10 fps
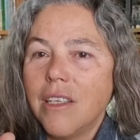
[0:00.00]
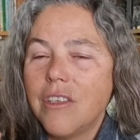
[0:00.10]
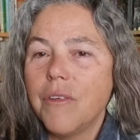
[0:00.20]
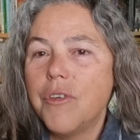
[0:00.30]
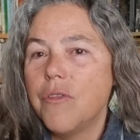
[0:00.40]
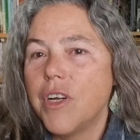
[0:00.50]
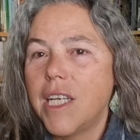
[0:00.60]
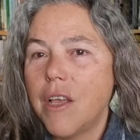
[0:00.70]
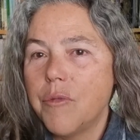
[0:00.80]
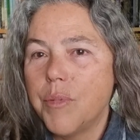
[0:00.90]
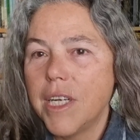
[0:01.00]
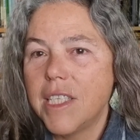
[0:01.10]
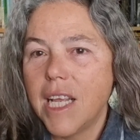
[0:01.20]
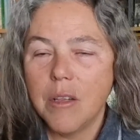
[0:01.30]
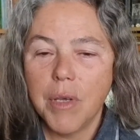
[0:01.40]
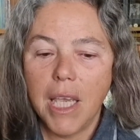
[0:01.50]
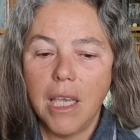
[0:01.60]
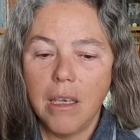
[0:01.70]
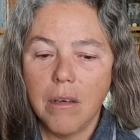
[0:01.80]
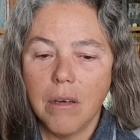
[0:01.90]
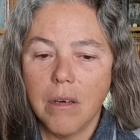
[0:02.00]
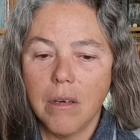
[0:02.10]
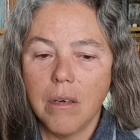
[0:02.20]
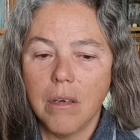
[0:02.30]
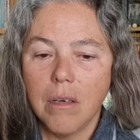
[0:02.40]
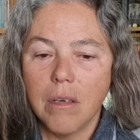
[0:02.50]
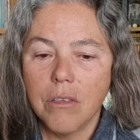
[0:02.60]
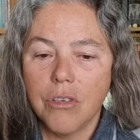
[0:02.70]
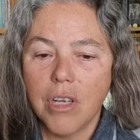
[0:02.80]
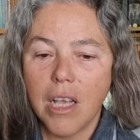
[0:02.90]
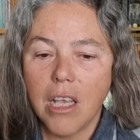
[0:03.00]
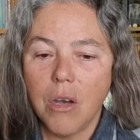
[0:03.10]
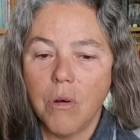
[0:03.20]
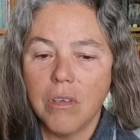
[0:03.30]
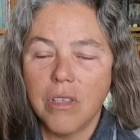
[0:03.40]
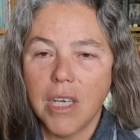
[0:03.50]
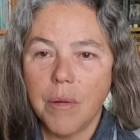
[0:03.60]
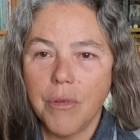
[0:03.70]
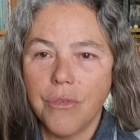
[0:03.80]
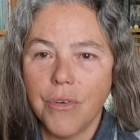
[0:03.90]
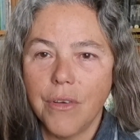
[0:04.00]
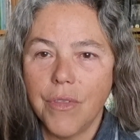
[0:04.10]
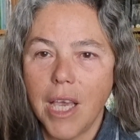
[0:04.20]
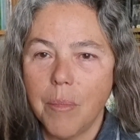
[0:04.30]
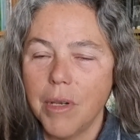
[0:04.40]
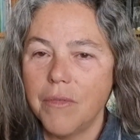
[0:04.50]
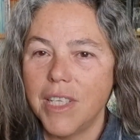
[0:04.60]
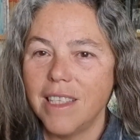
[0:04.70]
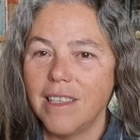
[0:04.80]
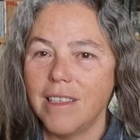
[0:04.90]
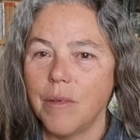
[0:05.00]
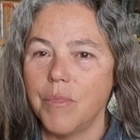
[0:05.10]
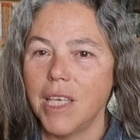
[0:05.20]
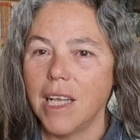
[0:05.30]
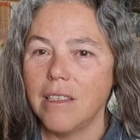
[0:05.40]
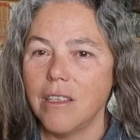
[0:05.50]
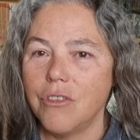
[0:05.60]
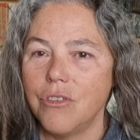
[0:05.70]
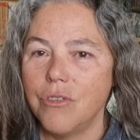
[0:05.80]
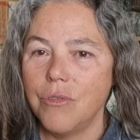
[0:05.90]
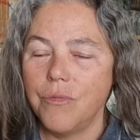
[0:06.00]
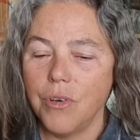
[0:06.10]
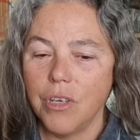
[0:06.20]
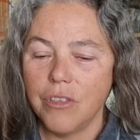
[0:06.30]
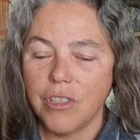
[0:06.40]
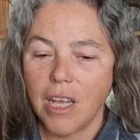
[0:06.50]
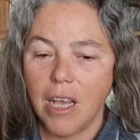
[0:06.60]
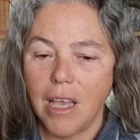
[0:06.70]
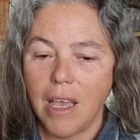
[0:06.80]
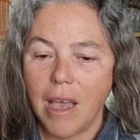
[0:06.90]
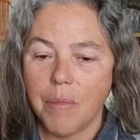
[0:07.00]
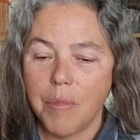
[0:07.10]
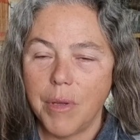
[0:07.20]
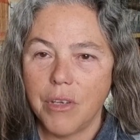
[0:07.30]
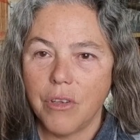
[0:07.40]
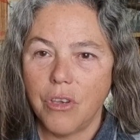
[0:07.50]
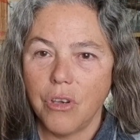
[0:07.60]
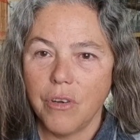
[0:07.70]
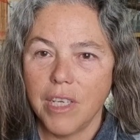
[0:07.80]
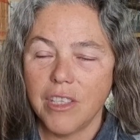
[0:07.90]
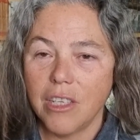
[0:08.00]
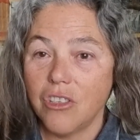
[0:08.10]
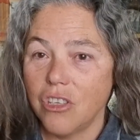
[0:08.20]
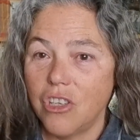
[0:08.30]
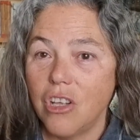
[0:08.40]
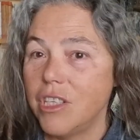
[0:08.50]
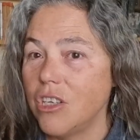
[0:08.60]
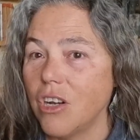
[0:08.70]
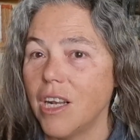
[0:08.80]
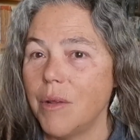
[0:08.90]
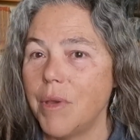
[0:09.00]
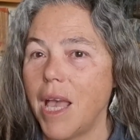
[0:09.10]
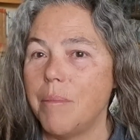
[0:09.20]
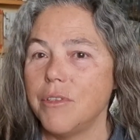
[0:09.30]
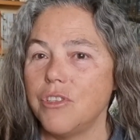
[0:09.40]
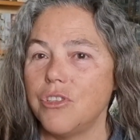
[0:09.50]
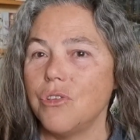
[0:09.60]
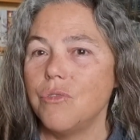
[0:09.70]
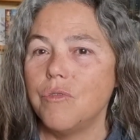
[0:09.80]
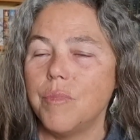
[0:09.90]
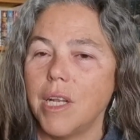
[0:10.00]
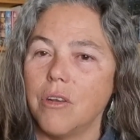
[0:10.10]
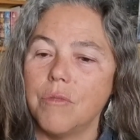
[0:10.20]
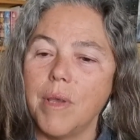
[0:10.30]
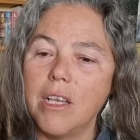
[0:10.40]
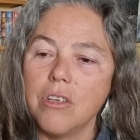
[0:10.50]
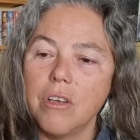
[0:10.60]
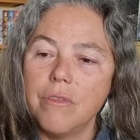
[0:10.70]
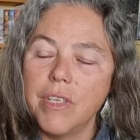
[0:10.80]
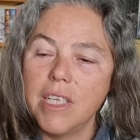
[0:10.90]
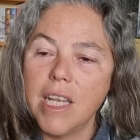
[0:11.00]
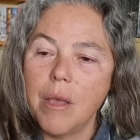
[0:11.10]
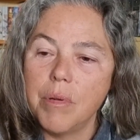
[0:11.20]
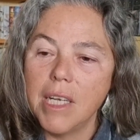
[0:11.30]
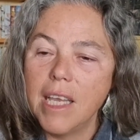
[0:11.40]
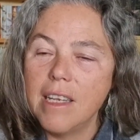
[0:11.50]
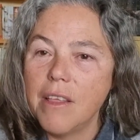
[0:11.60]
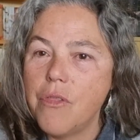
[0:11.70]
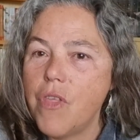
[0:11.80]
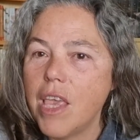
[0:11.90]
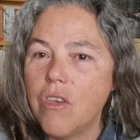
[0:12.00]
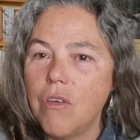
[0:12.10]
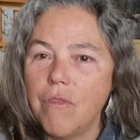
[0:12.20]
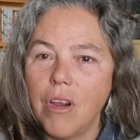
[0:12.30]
So if you've read David Brin, tell me, should I go on to number 3 of The Uplift? Is there something else I should do first? I am a bit curious. It's certainly not going to happen soon, but I could make a note of it and happen later. Thank you